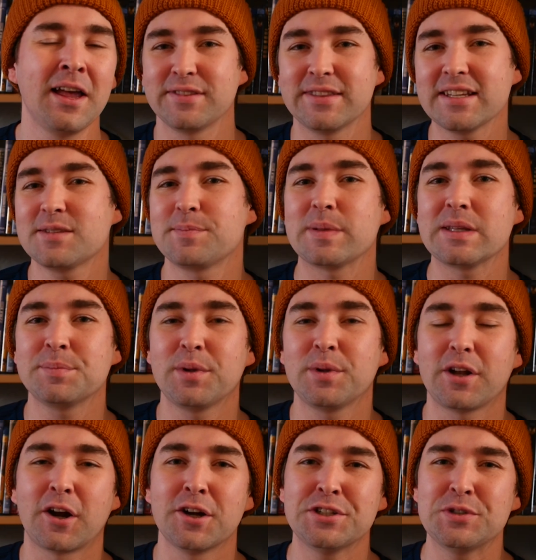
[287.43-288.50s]
These people
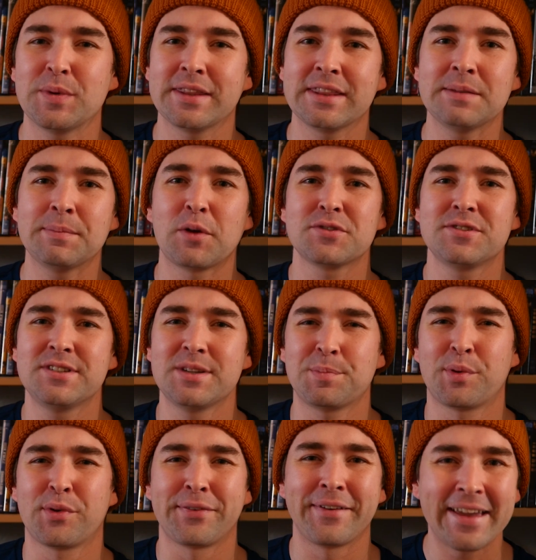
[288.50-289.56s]
are doing the most
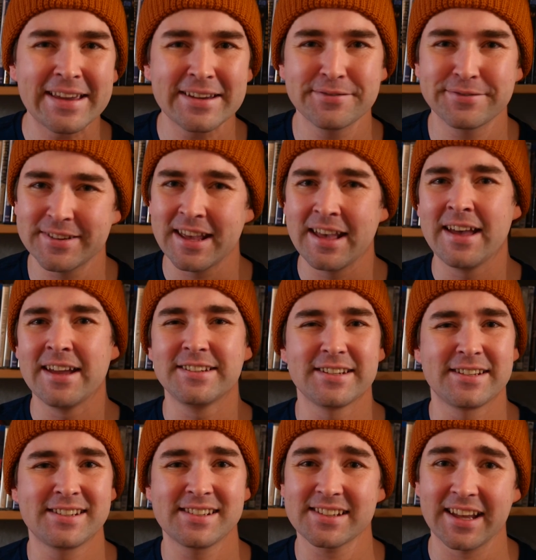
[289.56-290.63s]
depraved,
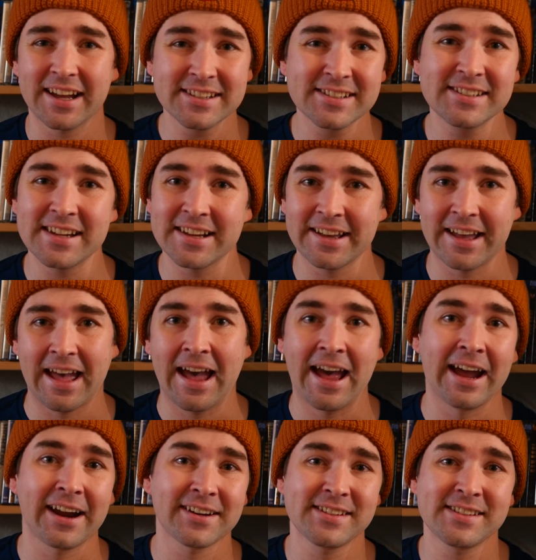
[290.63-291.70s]
disgusting
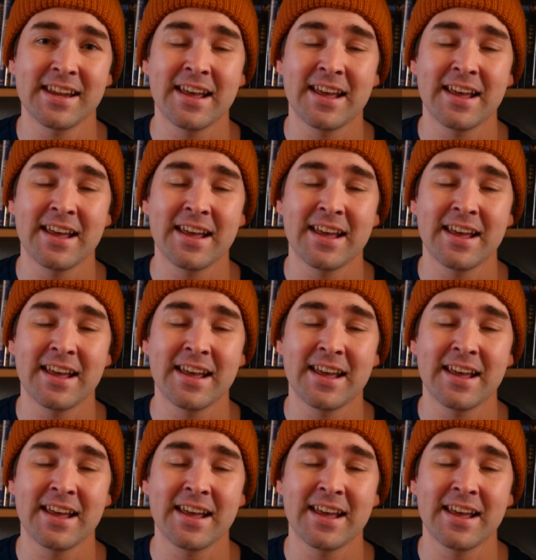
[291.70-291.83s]
acts.